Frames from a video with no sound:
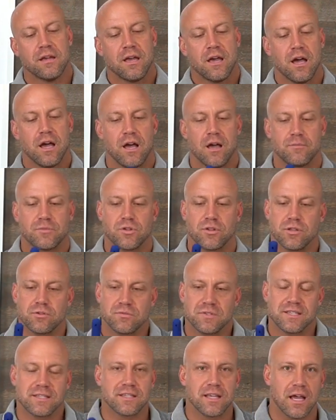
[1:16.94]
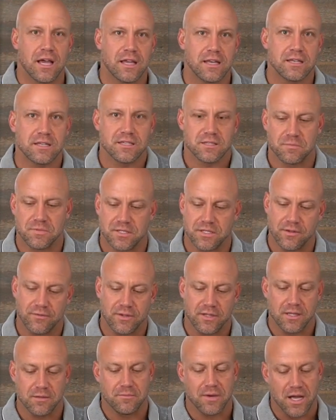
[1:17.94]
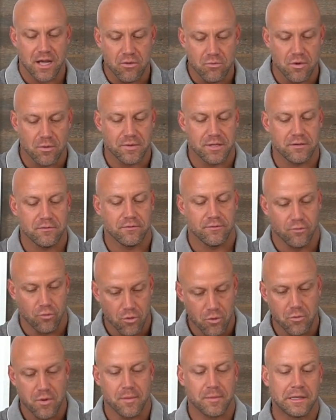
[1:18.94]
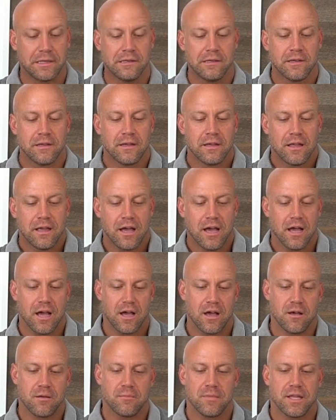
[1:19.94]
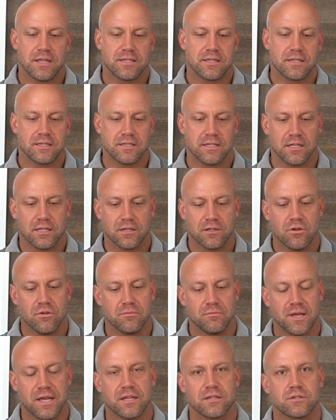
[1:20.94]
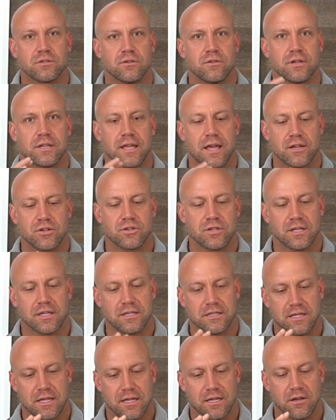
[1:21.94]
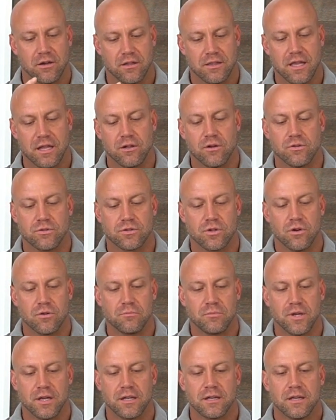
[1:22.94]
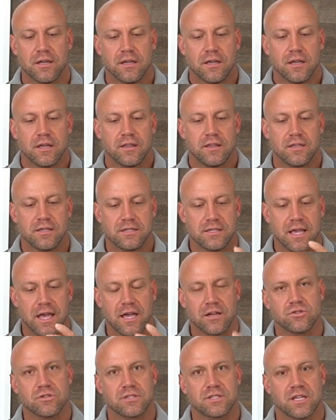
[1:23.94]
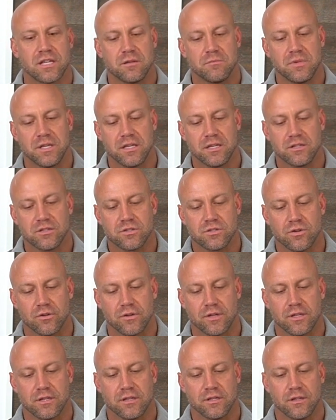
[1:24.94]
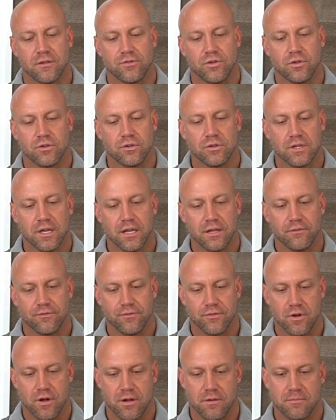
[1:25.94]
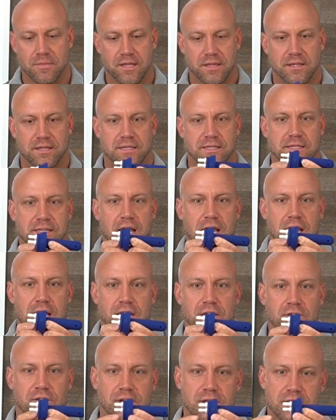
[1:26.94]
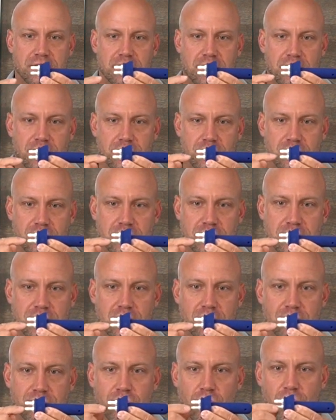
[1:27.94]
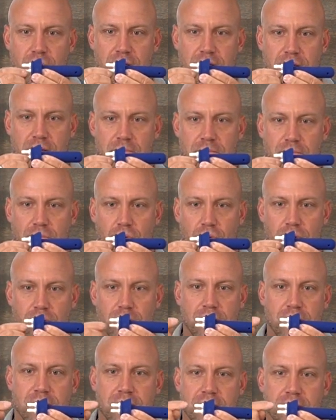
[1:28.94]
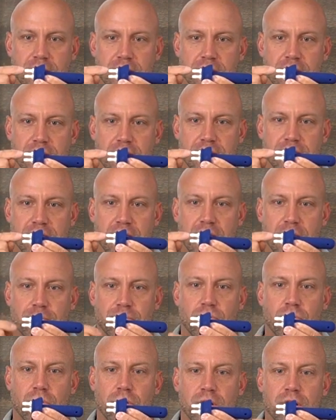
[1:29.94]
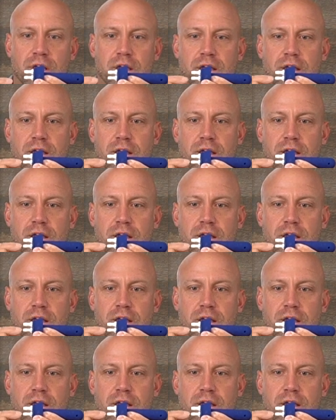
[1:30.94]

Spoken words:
So this was designed specifically by a woman, for women. It's a silicone base, so it actually can take on that ozone, but this actually is going to be inserted. If you look at it from the side, you're going to see that there's a center port and then a top port.